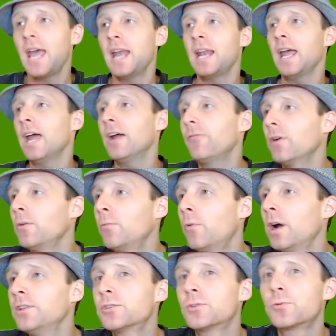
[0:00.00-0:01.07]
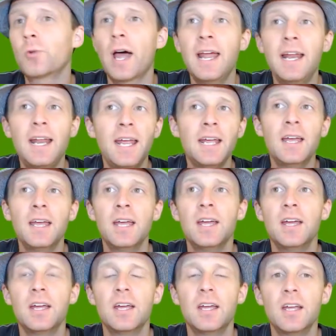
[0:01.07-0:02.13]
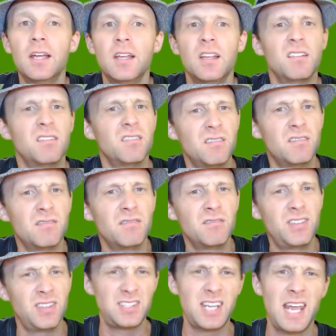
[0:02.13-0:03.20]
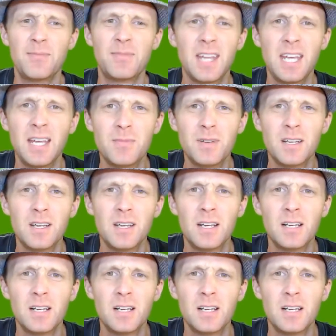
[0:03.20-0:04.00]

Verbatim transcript: and everyone's writing the same theme.